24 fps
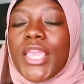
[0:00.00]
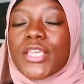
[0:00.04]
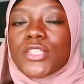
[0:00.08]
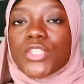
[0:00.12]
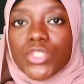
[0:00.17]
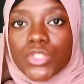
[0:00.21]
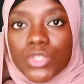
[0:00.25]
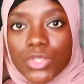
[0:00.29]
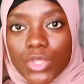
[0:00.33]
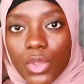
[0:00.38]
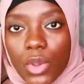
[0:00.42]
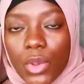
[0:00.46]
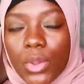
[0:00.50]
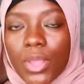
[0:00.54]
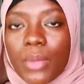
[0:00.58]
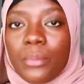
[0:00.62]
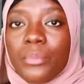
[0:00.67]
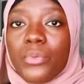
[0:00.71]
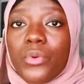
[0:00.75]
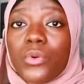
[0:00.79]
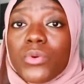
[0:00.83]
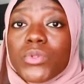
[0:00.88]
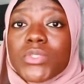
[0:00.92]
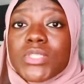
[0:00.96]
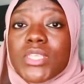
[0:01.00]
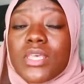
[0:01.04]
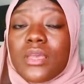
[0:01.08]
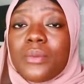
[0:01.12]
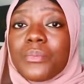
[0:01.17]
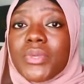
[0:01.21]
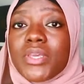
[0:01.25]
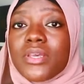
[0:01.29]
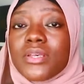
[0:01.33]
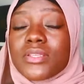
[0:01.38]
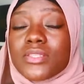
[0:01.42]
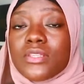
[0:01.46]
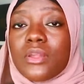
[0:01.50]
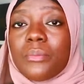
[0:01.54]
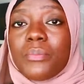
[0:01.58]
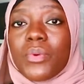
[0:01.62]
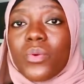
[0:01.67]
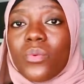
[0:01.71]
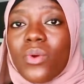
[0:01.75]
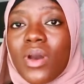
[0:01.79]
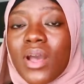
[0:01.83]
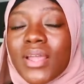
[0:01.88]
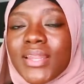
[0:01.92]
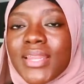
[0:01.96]
it's so important because
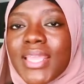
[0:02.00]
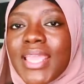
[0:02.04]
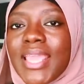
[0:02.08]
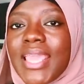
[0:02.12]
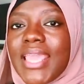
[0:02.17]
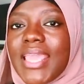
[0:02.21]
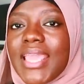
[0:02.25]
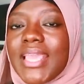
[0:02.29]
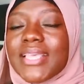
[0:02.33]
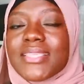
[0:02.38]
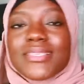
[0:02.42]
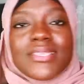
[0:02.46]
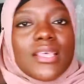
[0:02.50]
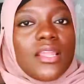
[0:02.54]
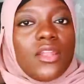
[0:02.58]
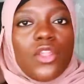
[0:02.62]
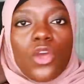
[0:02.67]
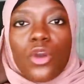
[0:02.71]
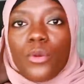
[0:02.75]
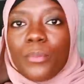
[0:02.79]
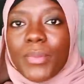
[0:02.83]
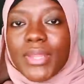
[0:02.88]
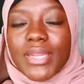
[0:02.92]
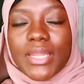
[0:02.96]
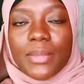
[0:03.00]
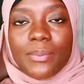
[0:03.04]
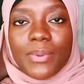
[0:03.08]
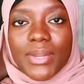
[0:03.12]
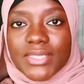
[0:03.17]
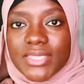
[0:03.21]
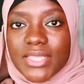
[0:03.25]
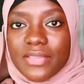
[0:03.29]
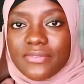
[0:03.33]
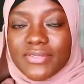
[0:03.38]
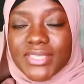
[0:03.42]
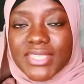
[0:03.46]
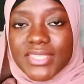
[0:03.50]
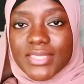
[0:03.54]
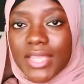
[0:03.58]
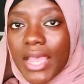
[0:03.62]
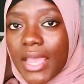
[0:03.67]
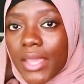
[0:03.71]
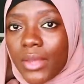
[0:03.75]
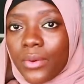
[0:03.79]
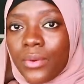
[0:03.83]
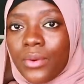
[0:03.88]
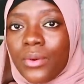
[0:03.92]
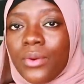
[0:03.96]
number one, it's a low manipulative
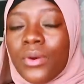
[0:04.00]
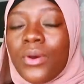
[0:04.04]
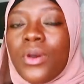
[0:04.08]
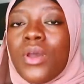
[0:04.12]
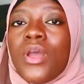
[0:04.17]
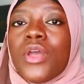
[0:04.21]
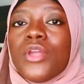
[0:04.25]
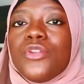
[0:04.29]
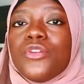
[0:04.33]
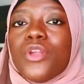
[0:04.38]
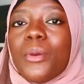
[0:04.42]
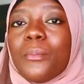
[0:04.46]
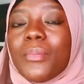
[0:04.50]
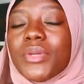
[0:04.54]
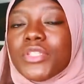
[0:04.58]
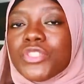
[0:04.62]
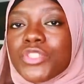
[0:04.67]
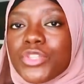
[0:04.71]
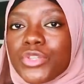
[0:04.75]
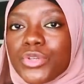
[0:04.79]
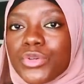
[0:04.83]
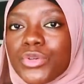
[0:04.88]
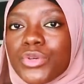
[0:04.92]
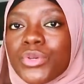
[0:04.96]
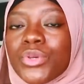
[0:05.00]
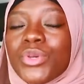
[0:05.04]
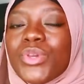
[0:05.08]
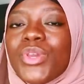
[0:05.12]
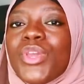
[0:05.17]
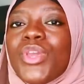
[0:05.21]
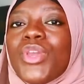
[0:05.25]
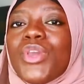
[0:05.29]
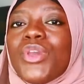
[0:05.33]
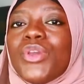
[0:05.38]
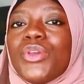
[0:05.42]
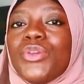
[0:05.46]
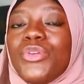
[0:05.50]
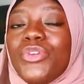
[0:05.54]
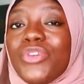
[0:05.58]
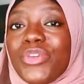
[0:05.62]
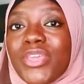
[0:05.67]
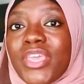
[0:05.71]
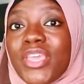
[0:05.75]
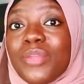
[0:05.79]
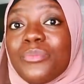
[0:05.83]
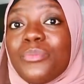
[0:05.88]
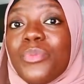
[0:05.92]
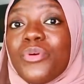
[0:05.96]
style. Number two, you
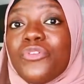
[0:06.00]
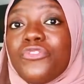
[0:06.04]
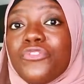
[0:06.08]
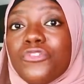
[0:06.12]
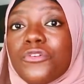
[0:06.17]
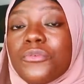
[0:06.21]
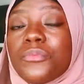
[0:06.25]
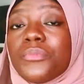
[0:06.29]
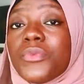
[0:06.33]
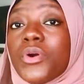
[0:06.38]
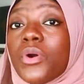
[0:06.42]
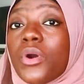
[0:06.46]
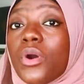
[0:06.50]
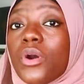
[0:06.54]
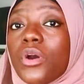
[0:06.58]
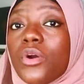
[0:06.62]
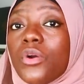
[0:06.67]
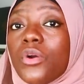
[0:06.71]
can perform